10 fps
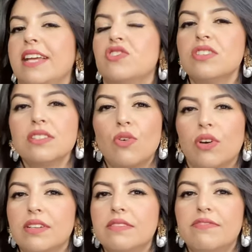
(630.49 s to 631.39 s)
I just
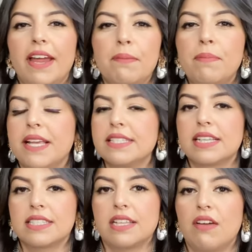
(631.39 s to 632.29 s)
bought it very basic
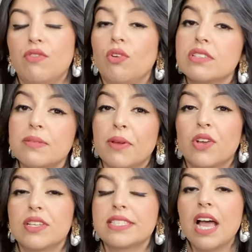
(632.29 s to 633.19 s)
stuff also because